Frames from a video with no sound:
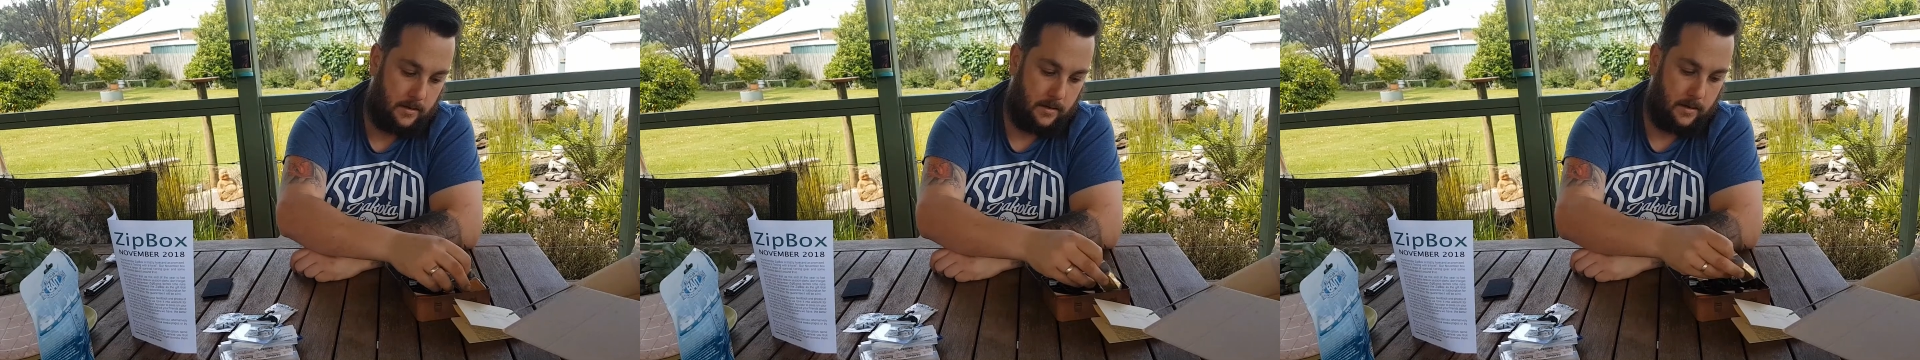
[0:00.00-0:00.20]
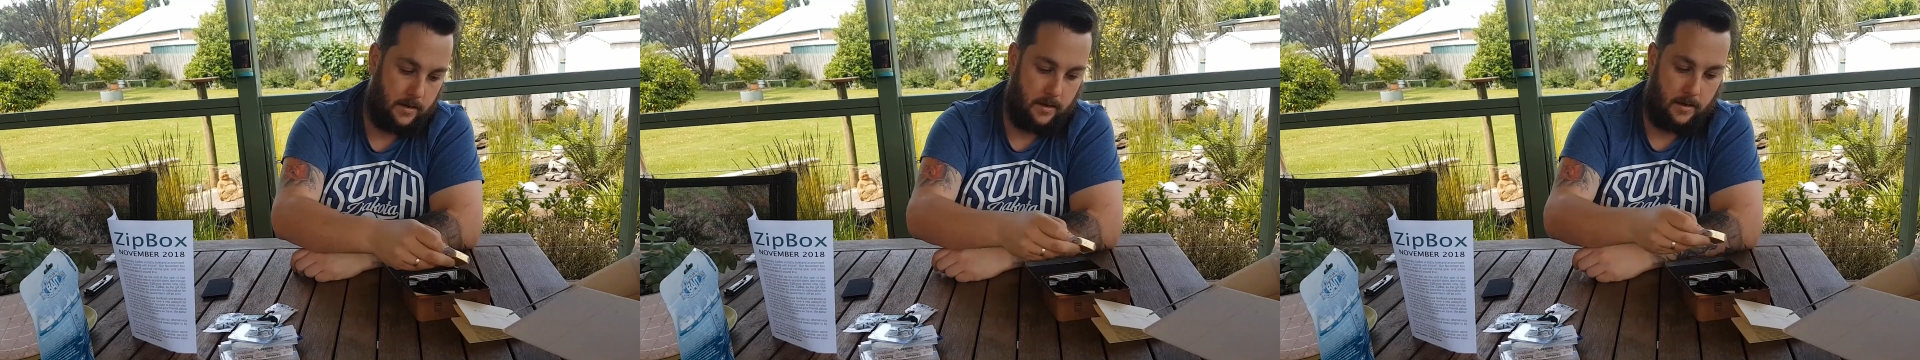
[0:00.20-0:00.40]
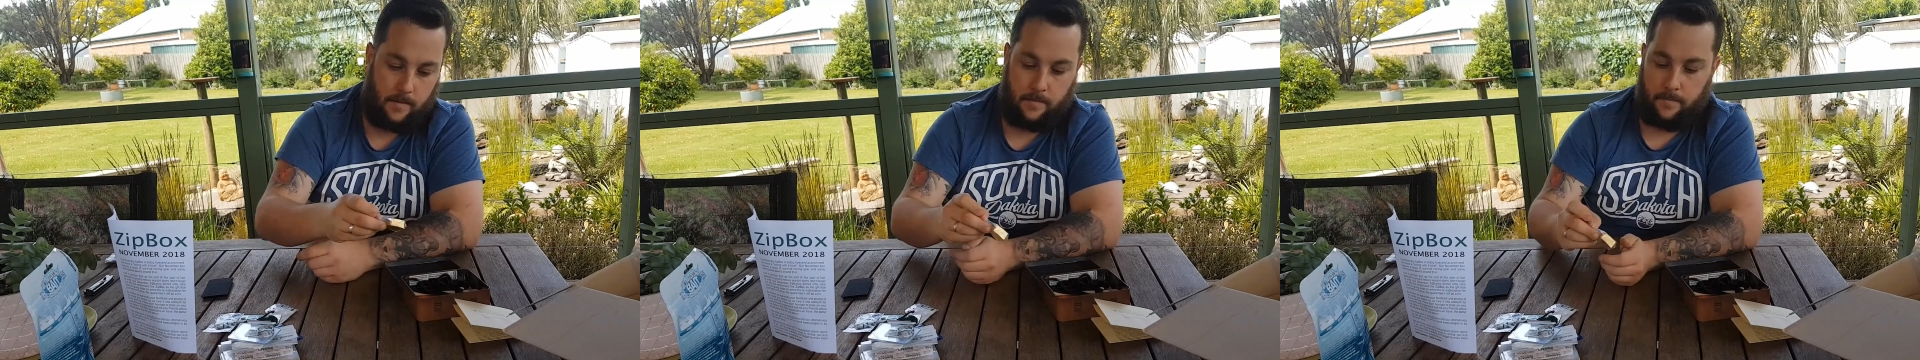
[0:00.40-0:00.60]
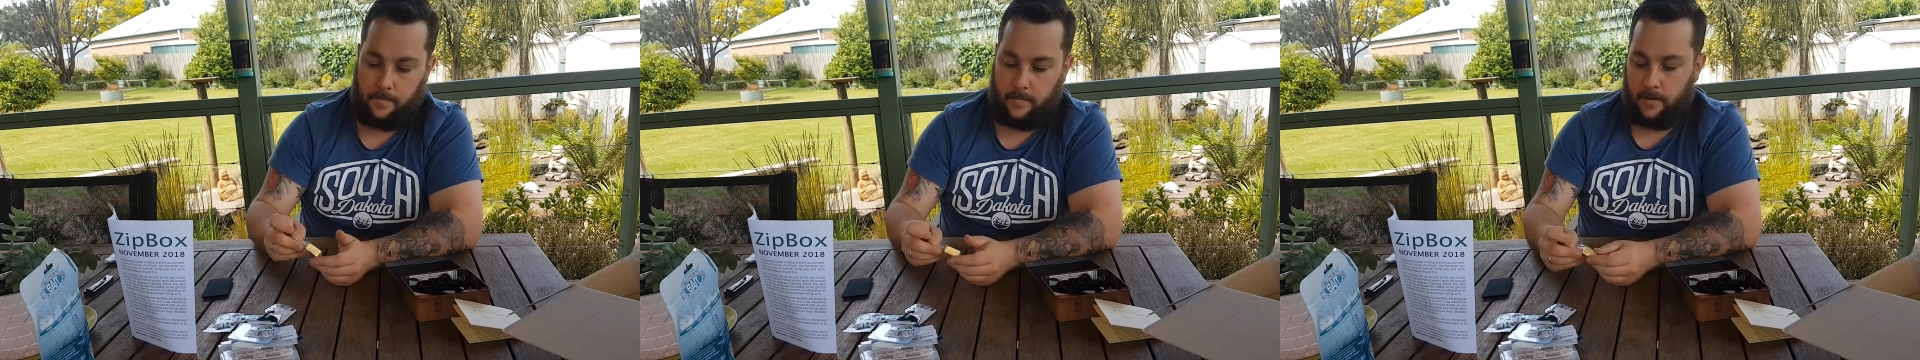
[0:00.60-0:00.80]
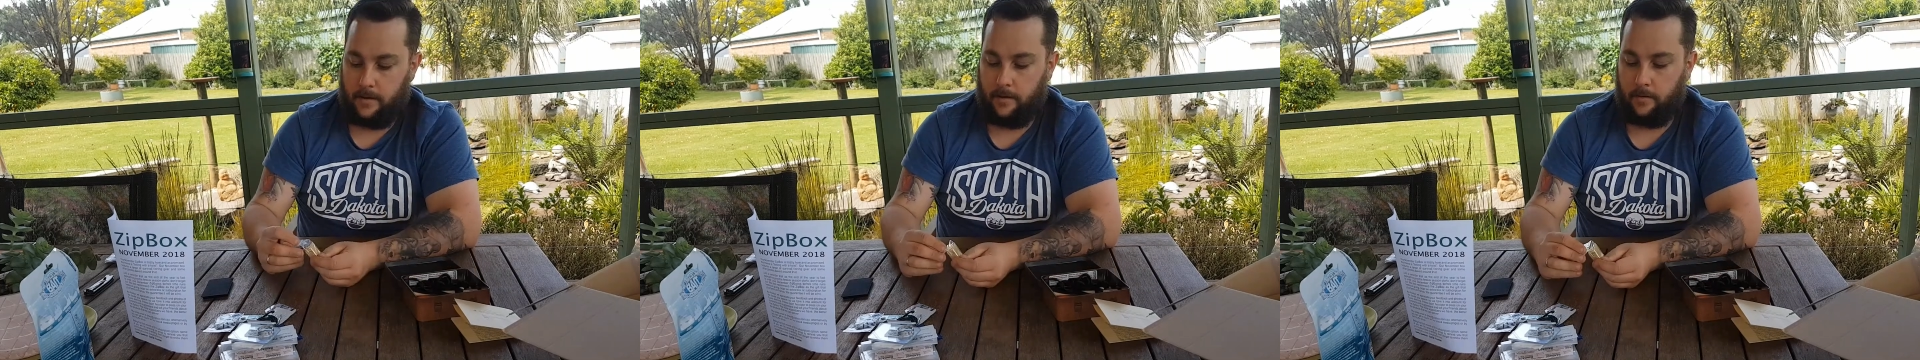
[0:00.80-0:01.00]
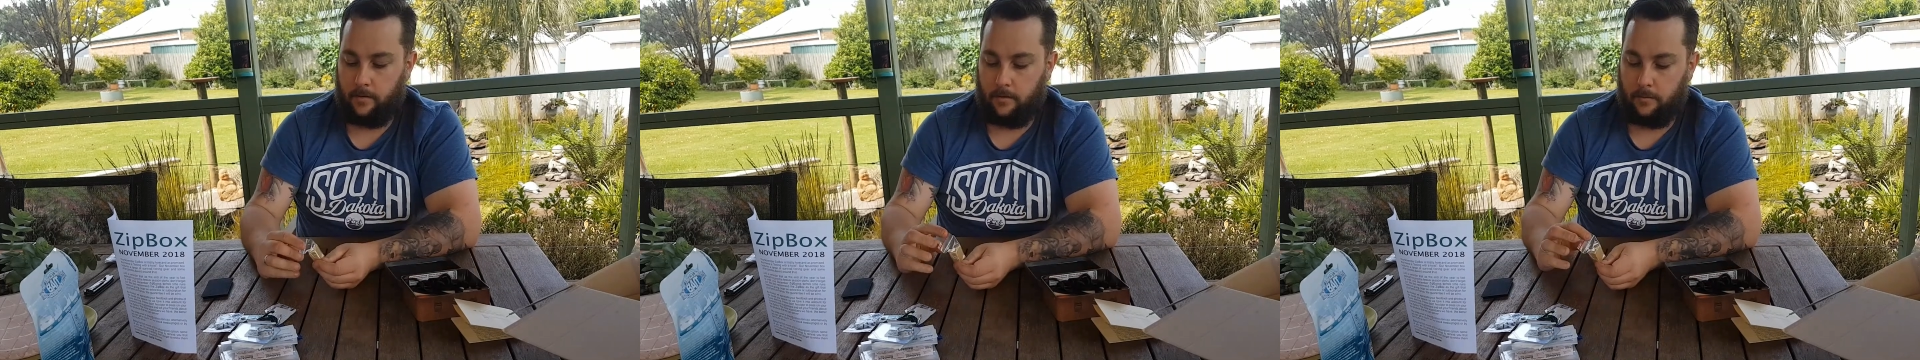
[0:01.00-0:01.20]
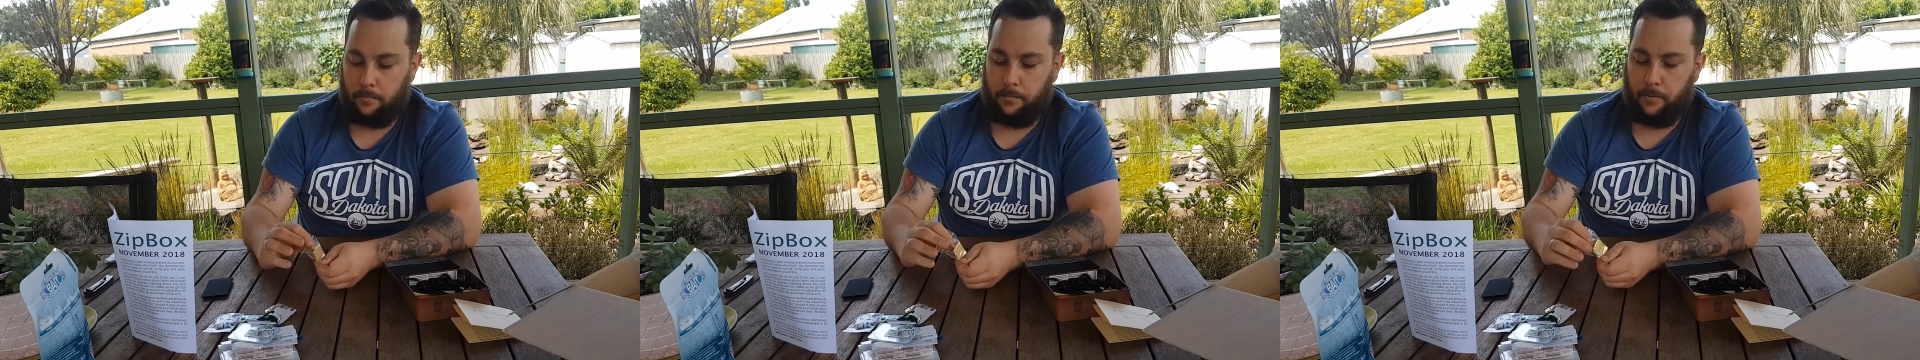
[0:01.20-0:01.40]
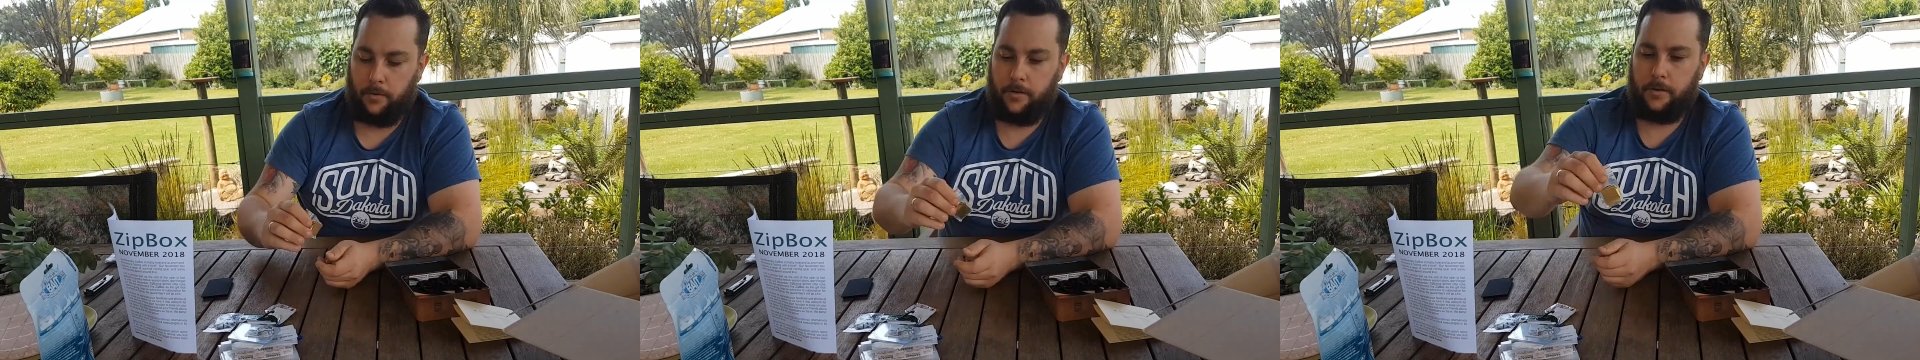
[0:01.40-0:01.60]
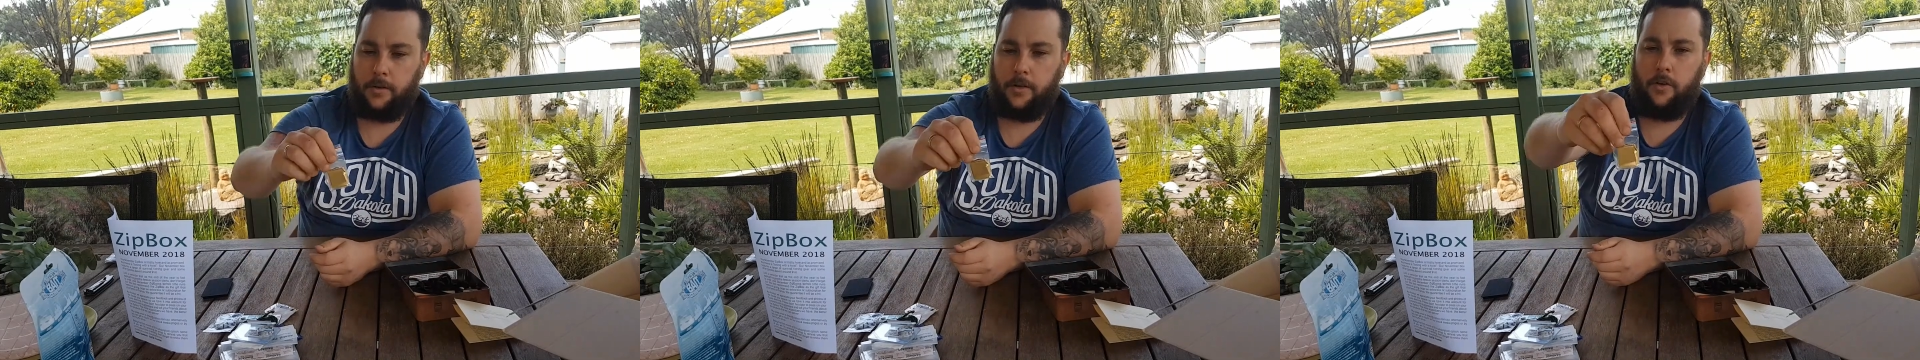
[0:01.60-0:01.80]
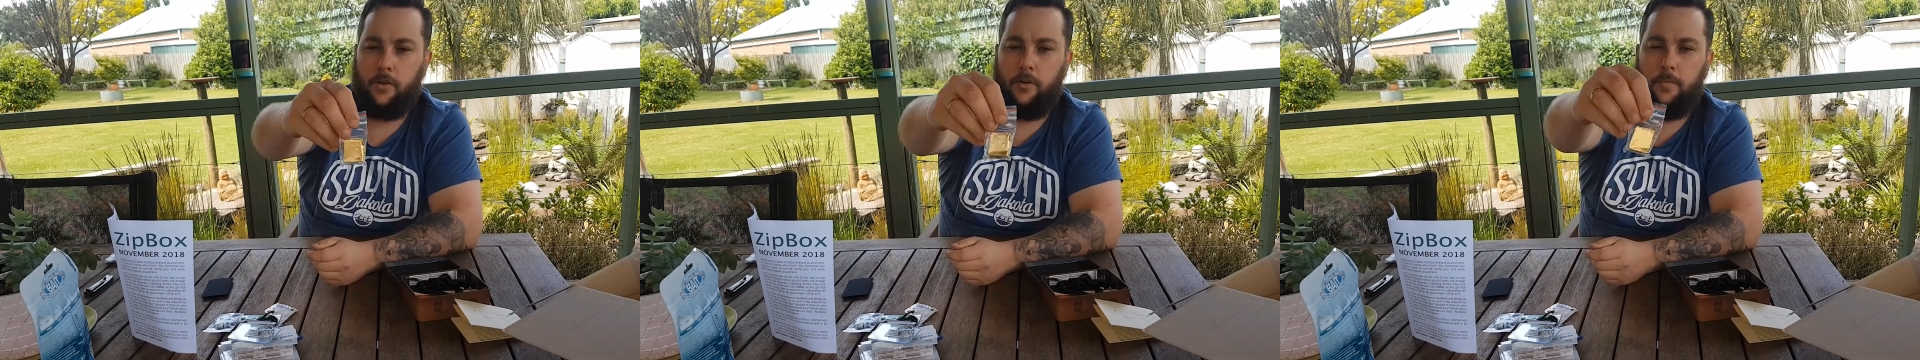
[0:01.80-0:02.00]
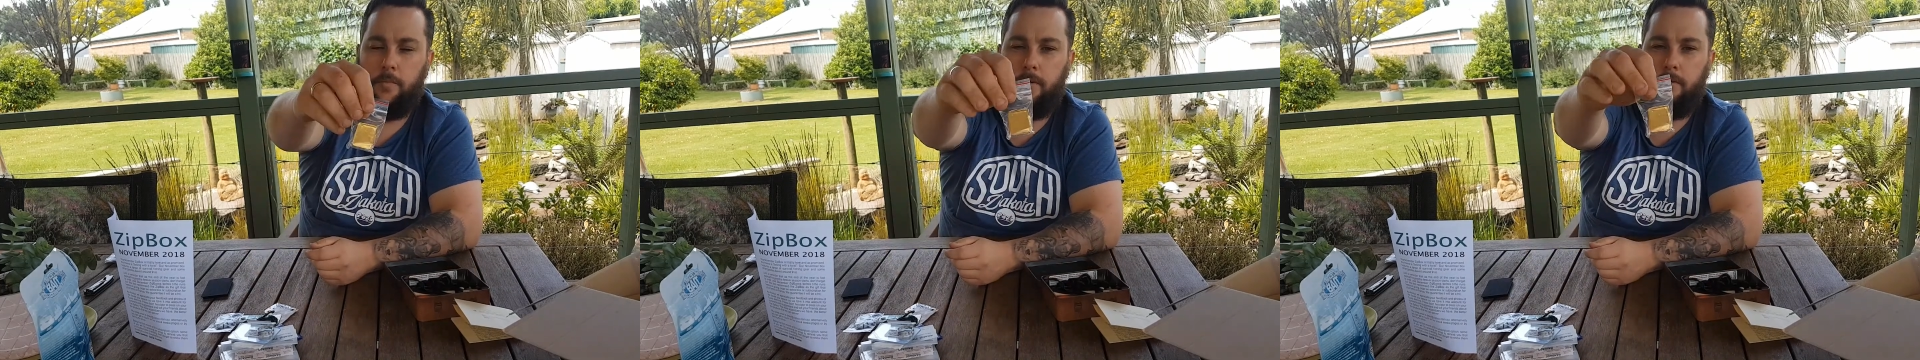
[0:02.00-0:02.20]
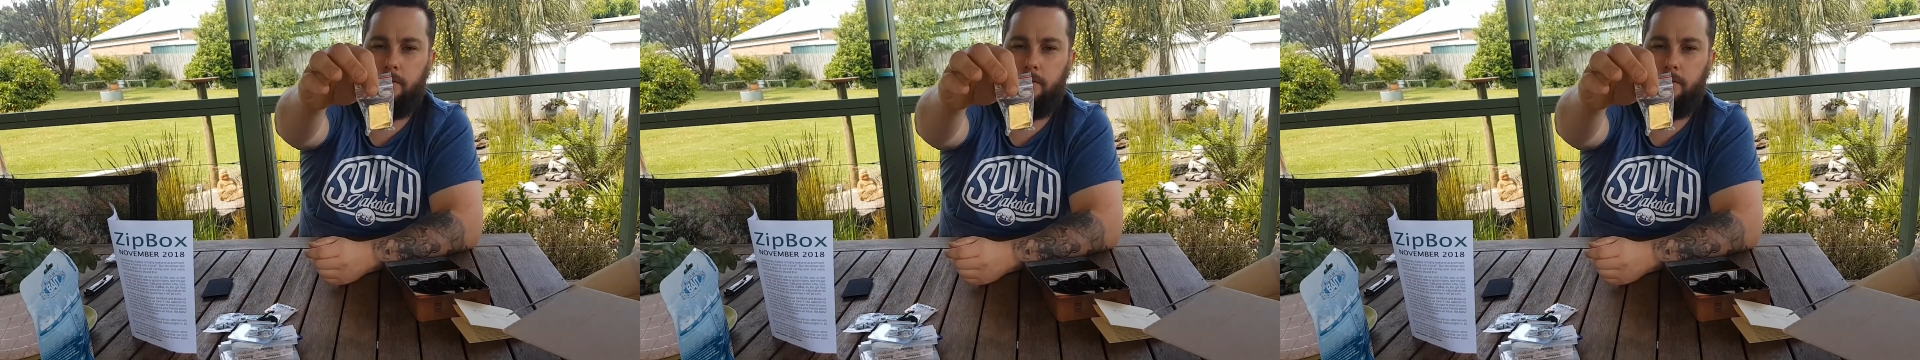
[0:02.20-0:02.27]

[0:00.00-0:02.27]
A little bouillon cube,